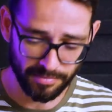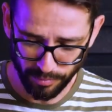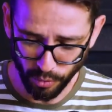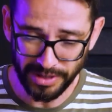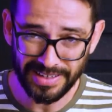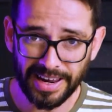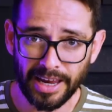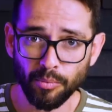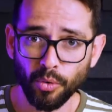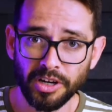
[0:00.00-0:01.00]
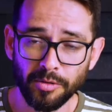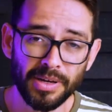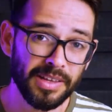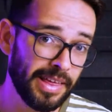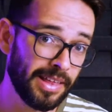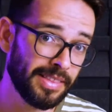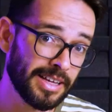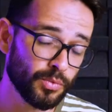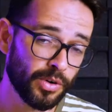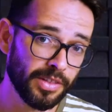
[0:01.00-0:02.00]
point A, point B,
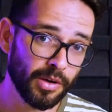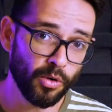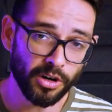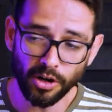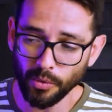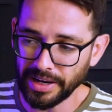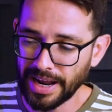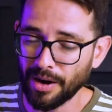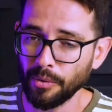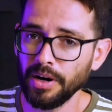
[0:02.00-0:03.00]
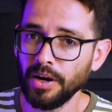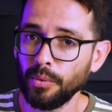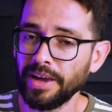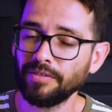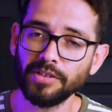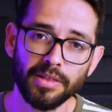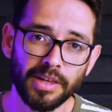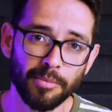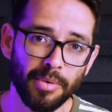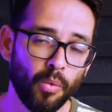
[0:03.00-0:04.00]
that's where they want to go. And now we have to
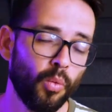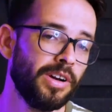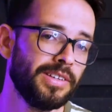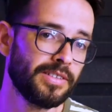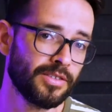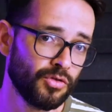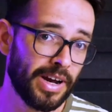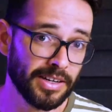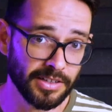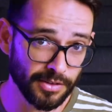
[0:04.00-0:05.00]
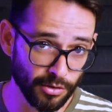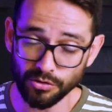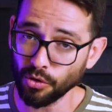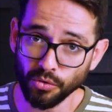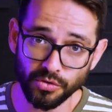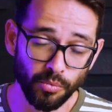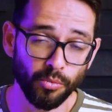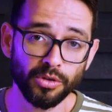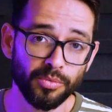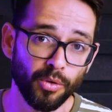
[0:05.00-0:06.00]
think about what is the strategy. There are also
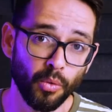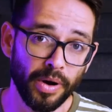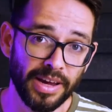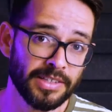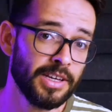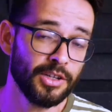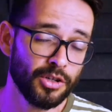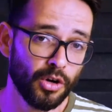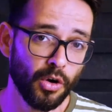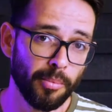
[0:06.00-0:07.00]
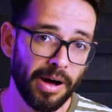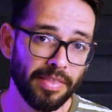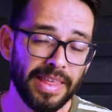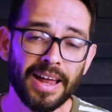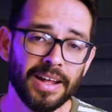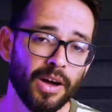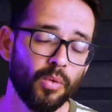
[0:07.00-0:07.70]
multiple ways to go about that.